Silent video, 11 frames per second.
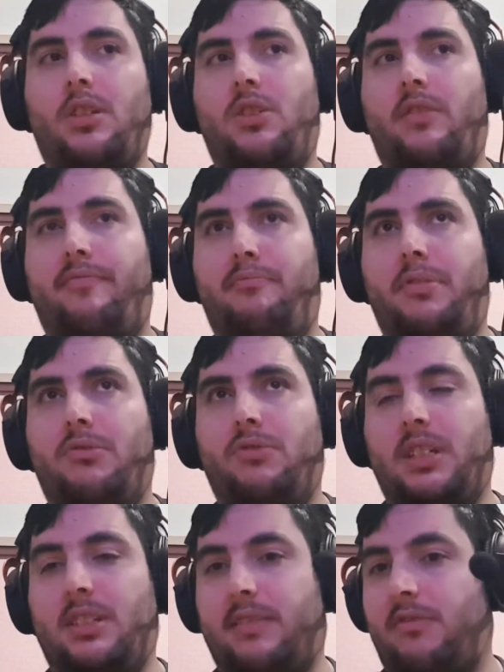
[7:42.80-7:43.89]
of
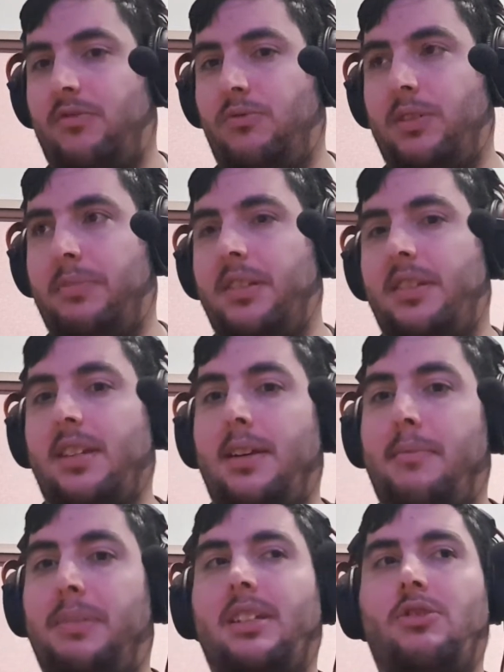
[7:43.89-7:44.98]
building their own weapons,
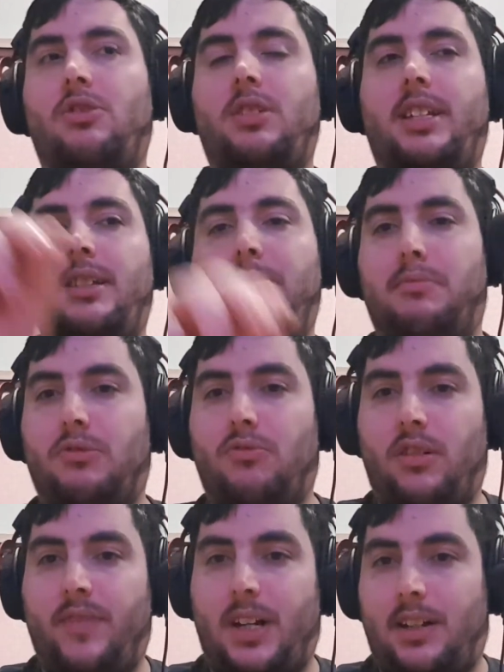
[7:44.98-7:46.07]
but they're not capable
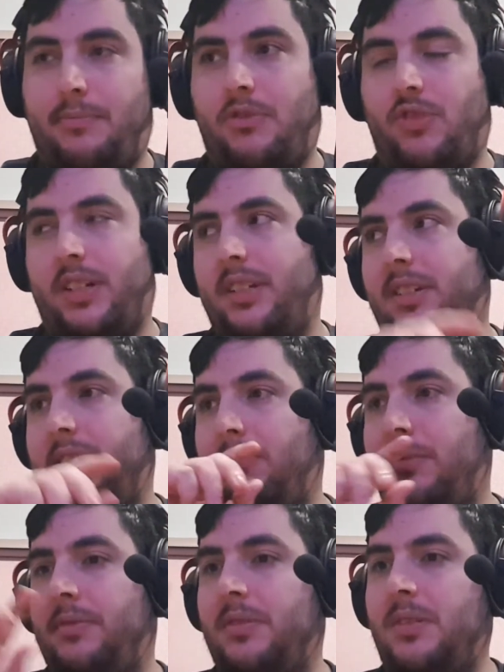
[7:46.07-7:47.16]
of upgrading their
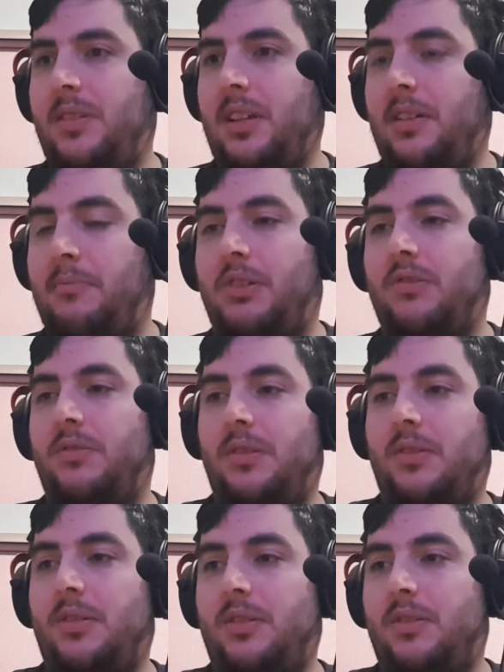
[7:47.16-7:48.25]
weapons
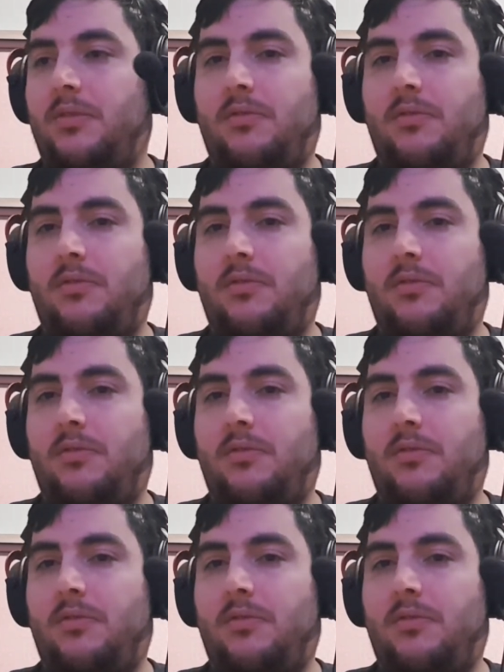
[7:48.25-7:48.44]
because